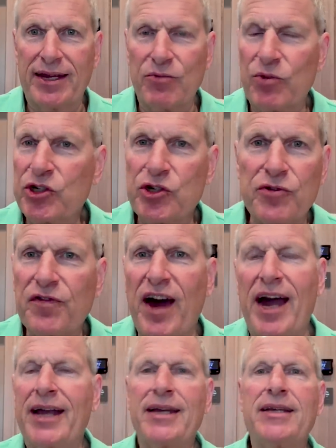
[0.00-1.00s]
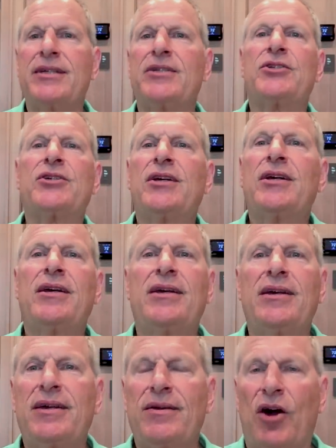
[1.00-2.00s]
And what you'd find is
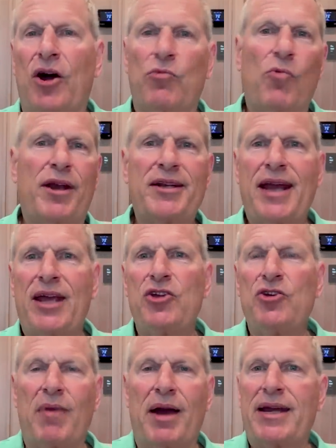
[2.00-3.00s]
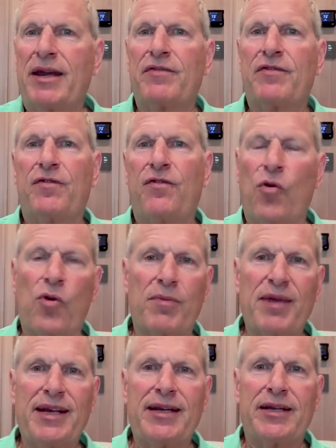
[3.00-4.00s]
on one day, you might have four
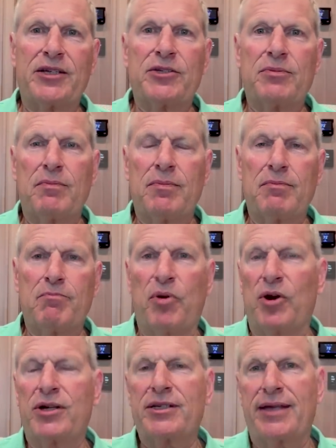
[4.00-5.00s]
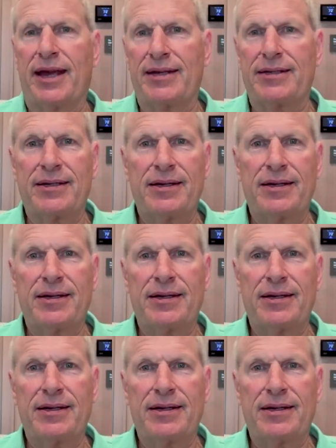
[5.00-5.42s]
meetings booked at